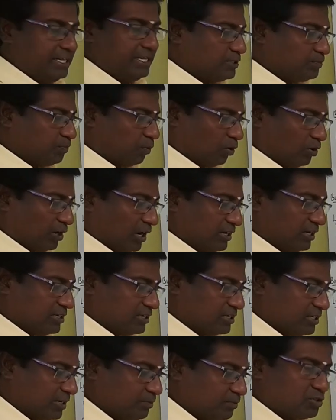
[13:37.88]
this portal
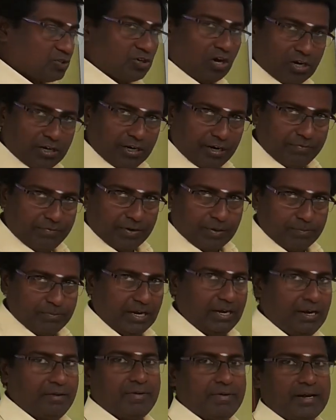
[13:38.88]
system started from the
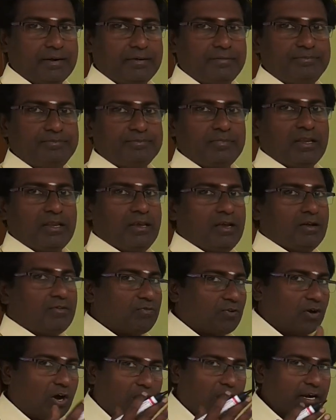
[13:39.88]
liver.
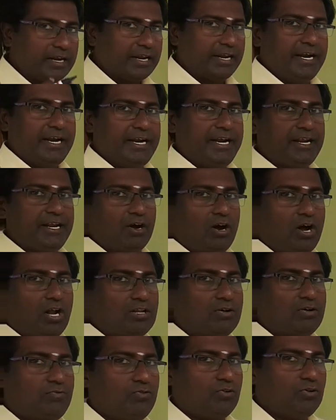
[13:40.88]
Frog eating all
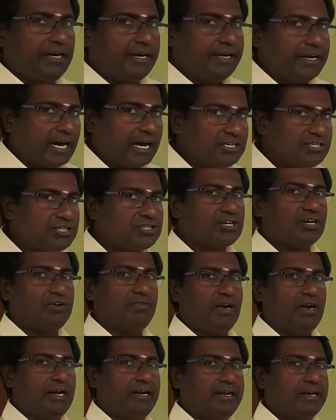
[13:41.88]
the food, it digested
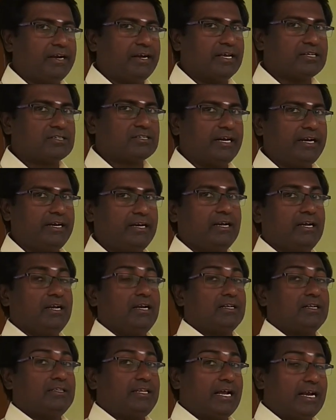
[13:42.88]
well in intestine.
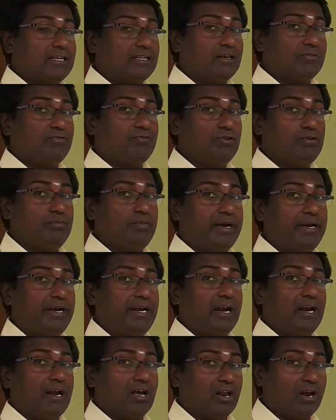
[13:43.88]
Then the food
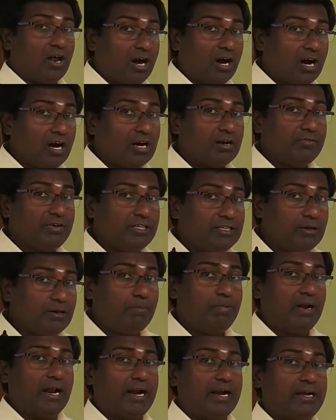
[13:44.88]
material along with the
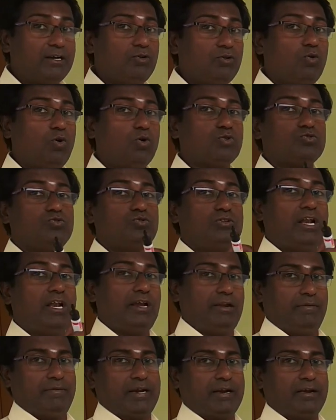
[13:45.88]
blood goes to the
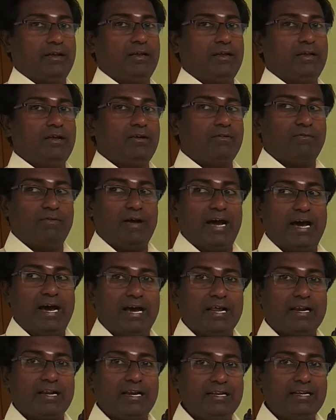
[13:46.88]
liver.
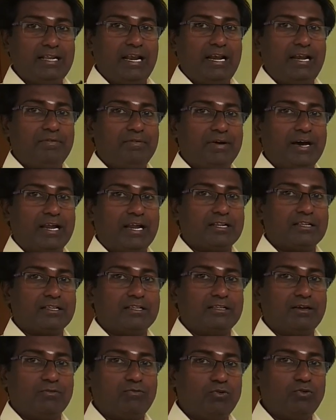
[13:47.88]
Where in the liver
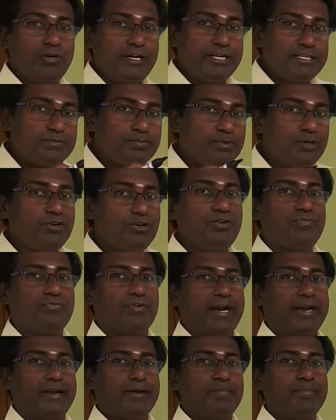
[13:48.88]
the food is
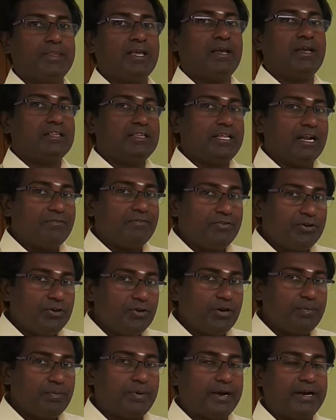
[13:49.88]
purified. Then
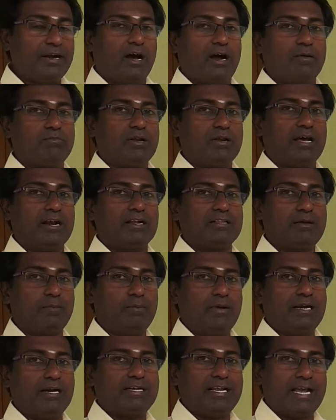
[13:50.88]
purified after the
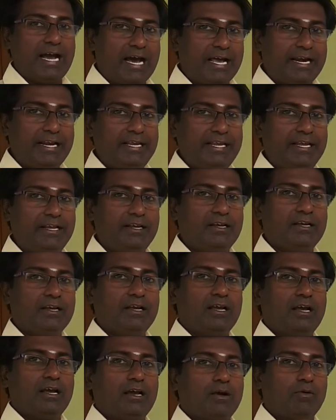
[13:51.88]
blood carrying
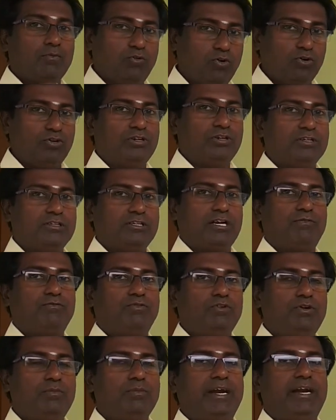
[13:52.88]
food, that
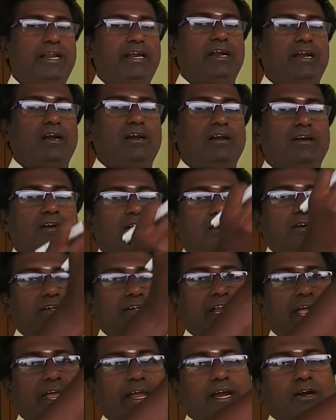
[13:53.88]
food material
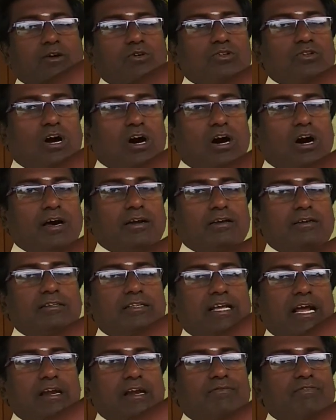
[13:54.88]
taking to the heart.
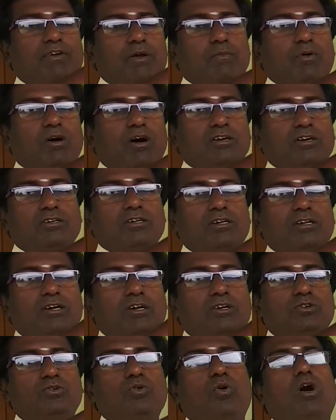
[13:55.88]
Then from heart
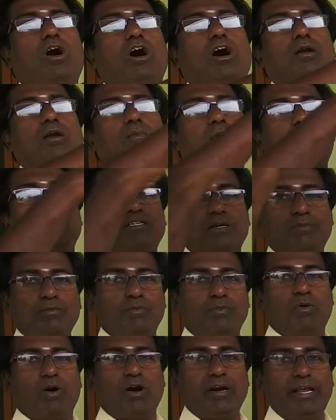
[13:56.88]
to all parts of the
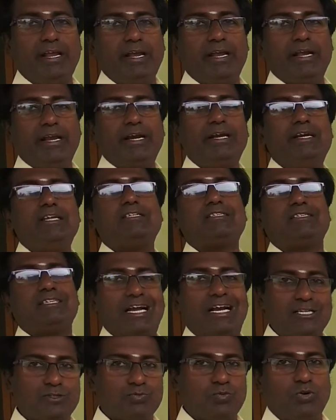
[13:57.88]
body it is
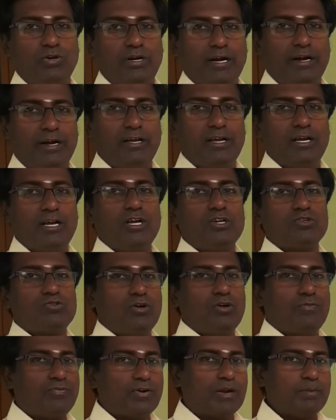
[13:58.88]
transported.
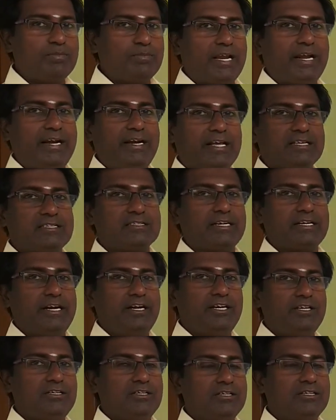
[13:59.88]
So from the
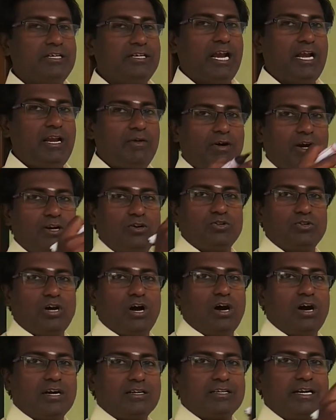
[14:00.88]
intestine delivered to the
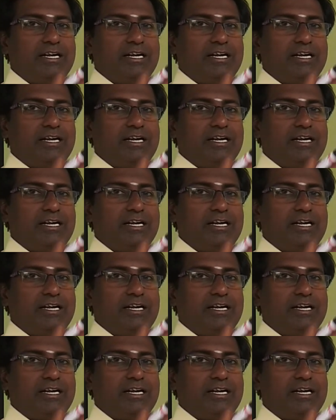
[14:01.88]
heart,